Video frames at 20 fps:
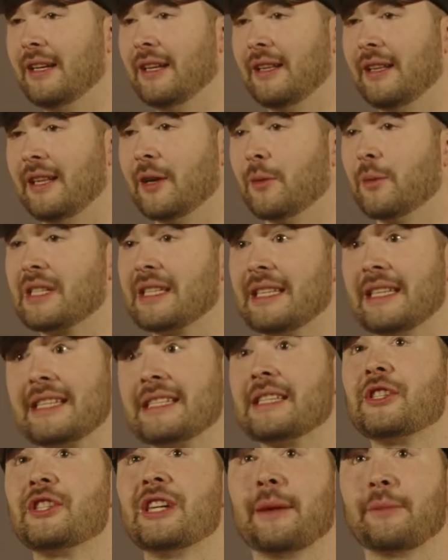this is
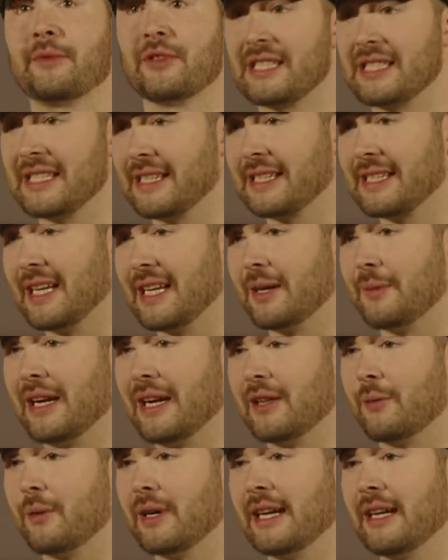chapter 6 now, by the
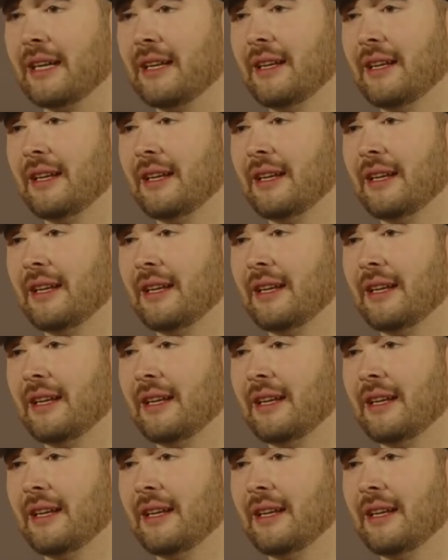way.